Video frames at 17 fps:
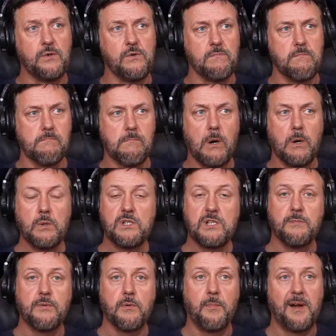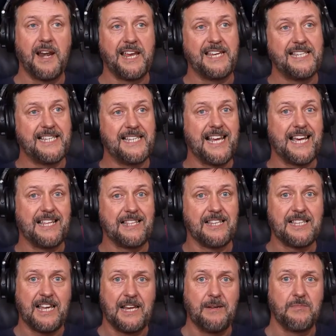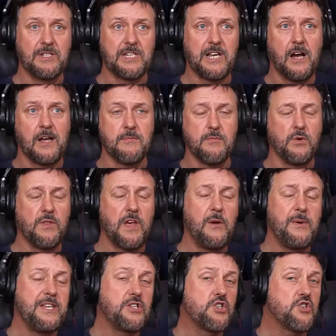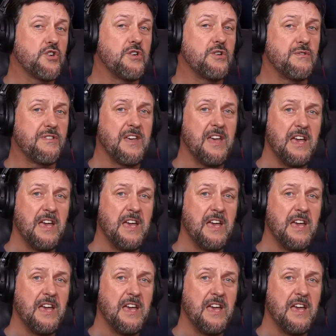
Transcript: multiple places at the same time, although in truth,